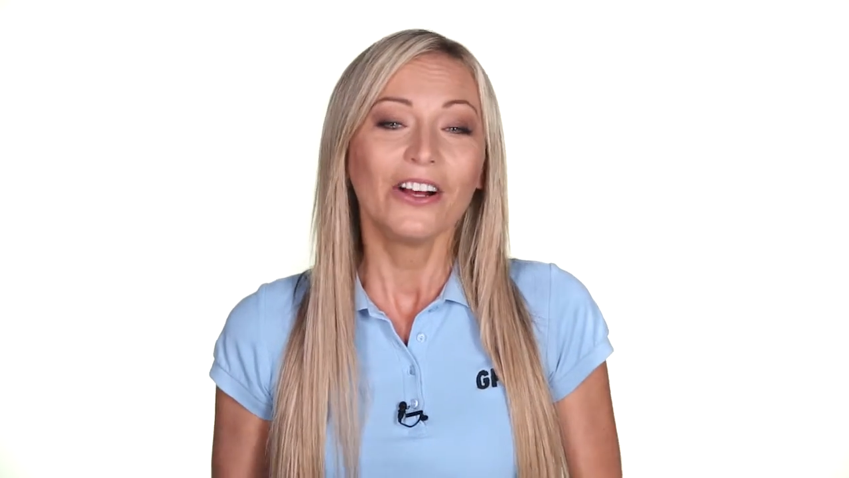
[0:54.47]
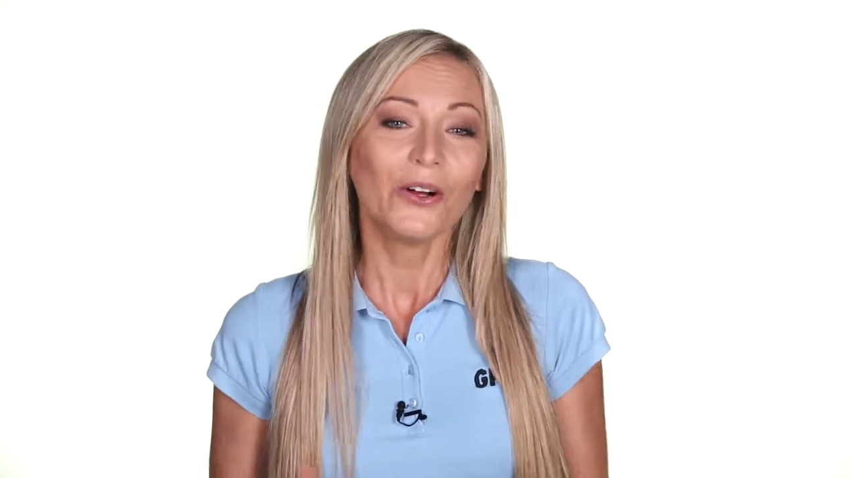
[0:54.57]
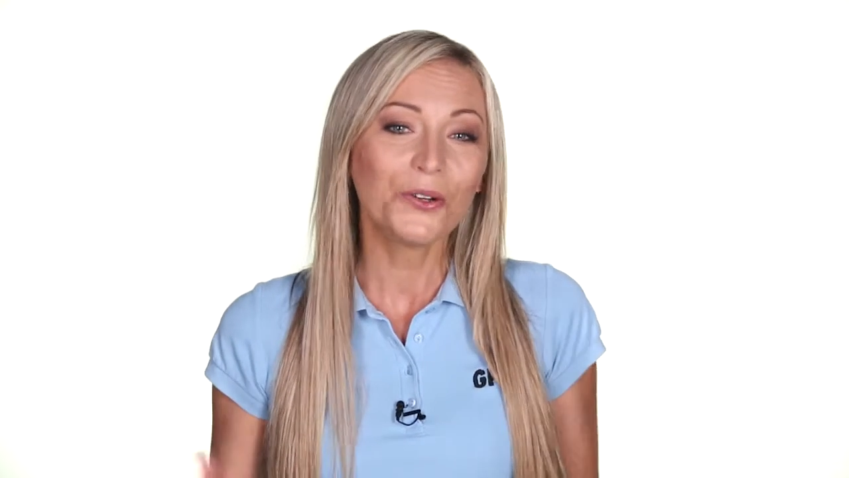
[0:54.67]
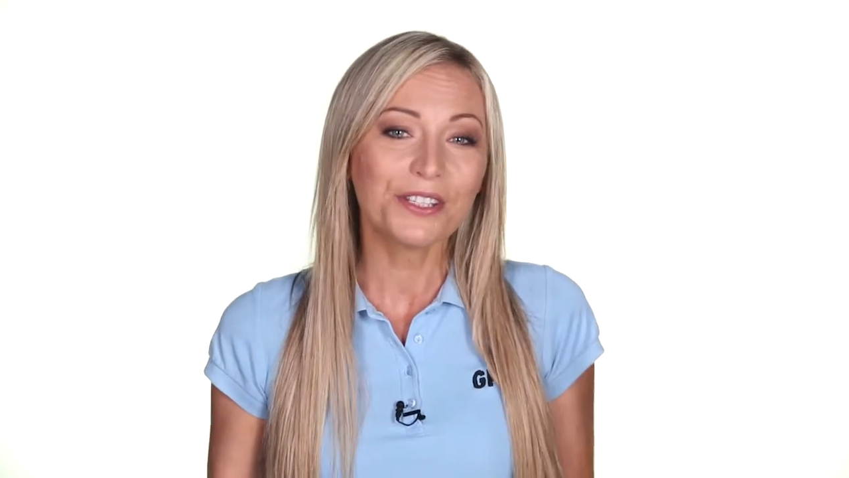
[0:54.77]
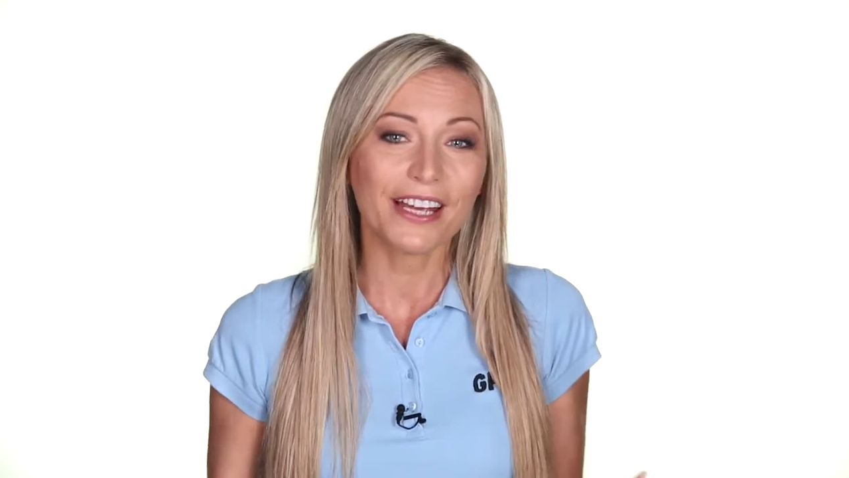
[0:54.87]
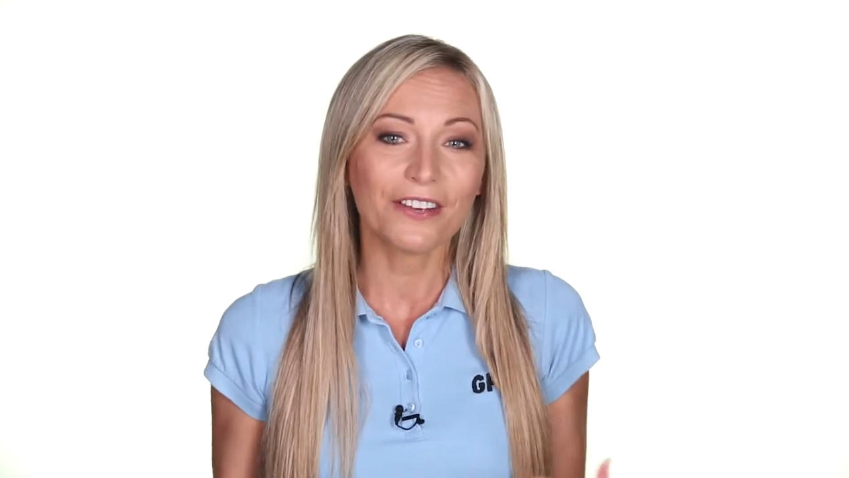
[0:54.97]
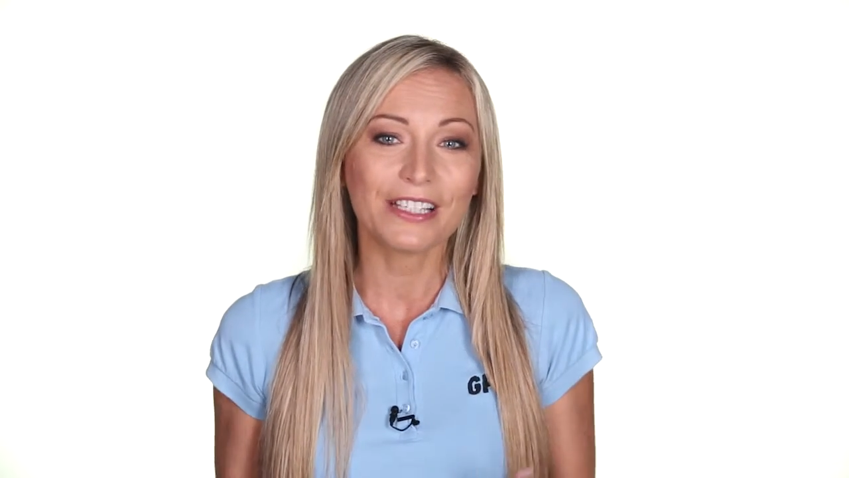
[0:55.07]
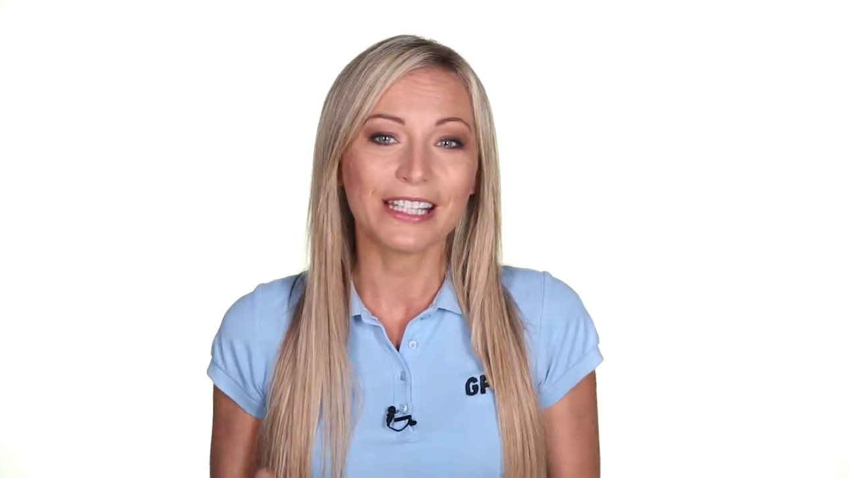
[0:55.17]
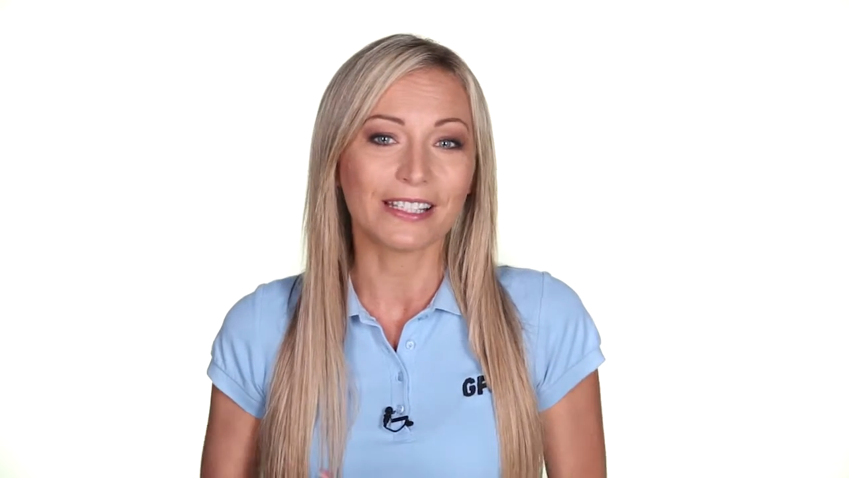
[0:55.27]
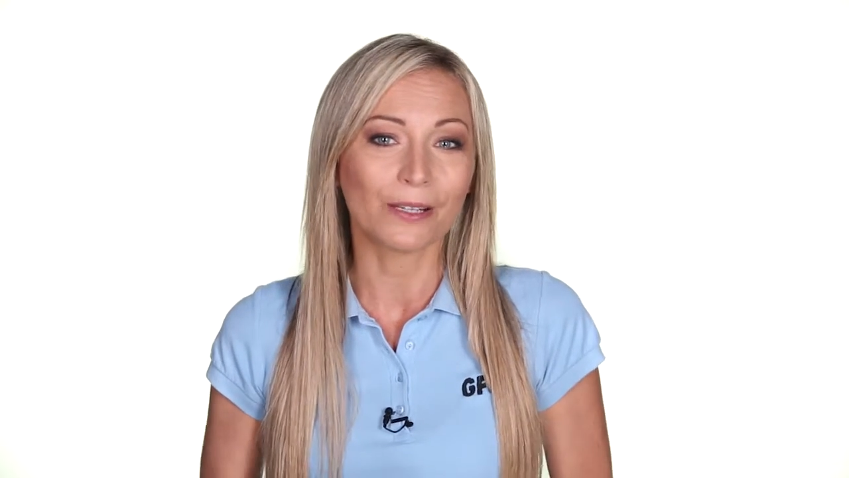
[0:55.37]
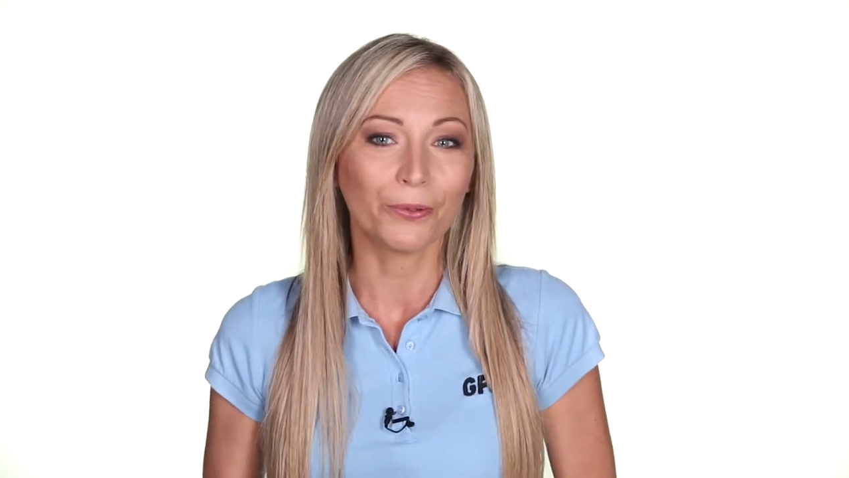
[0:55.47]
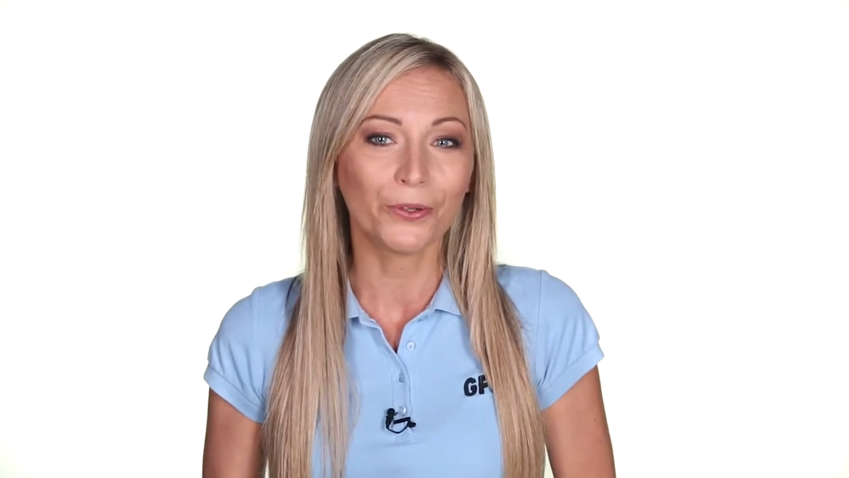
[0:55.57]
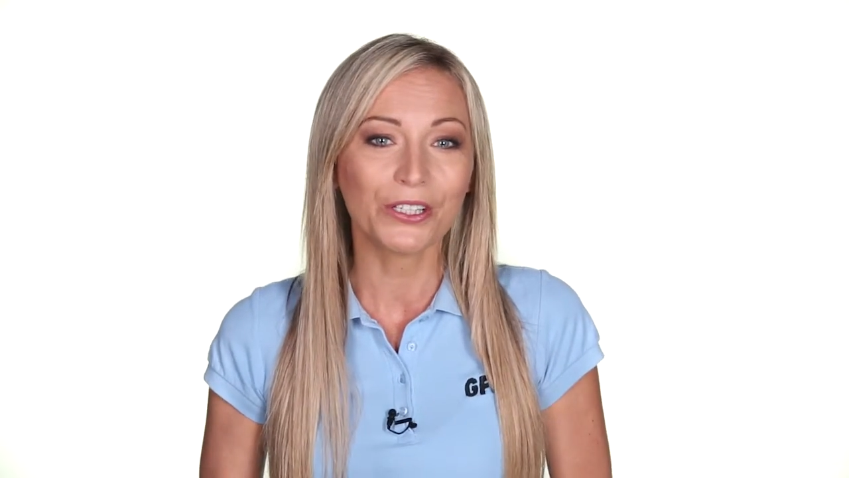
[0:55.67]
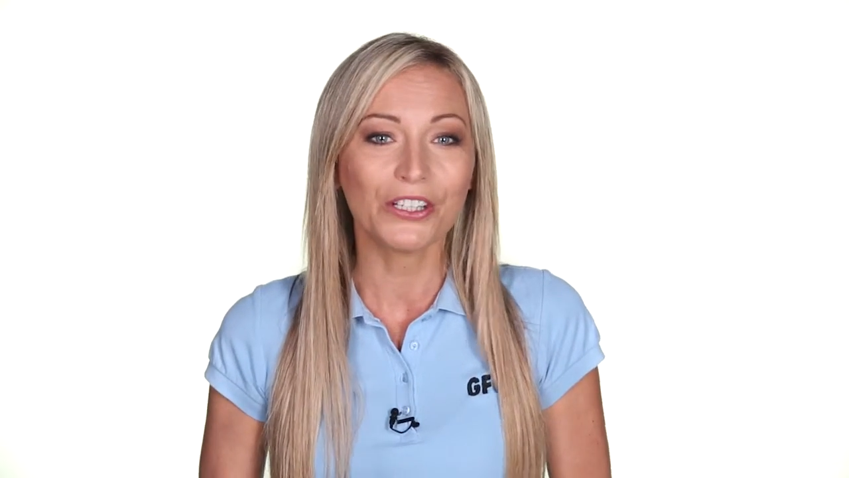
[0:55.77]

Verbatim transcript: or servers that support